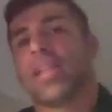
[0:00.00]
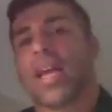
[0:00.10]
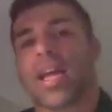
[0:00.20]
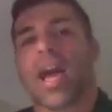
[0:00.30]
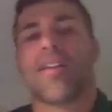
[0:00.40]

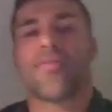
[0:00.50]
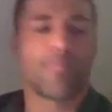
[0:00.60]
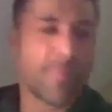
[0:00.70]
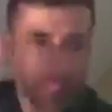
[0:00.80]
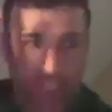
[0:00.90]
like kind of
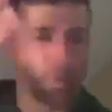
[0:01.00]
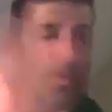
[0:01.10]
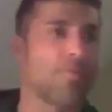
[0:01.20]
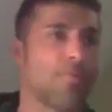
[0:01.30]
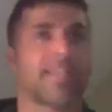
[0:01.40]
messes with
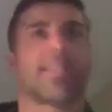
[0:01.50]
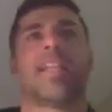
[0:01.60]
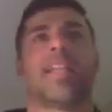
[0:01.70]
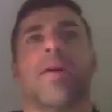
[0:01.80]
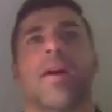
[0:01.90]
you
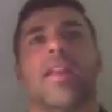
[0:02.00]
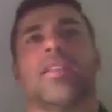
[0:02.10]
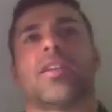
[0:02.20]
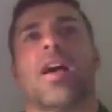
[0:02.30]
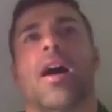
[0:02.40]
mentally, but
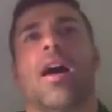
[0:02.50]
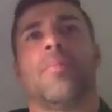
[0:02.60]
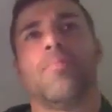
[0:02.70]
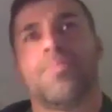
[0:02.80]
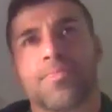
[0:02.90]
it's
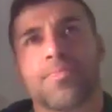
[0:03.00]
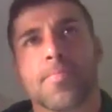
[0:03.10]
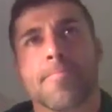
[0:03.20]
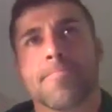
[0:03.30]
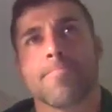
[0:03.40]

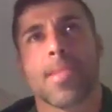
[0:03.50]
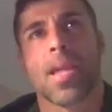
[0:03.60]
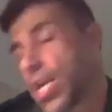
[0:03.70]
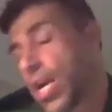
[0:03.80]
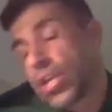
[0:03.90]

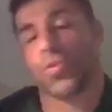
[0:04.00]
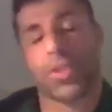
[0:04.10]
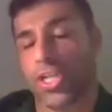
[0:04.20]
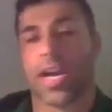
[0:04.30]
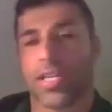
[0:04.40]
you got to do what
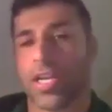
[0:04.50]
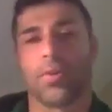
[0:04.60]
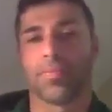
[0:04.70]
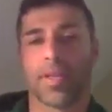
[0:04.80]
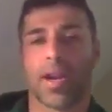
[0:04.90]
you got to
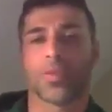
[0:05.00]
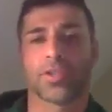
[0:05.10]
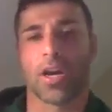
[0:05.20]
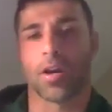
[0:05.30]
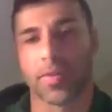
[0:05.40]
do,
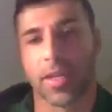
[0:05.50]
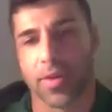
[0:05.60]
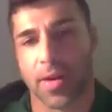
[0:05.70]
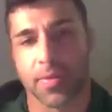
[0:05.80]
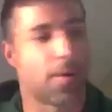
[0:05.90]
So that's what
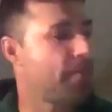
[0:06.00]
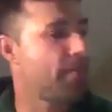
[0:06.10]
I'm doing.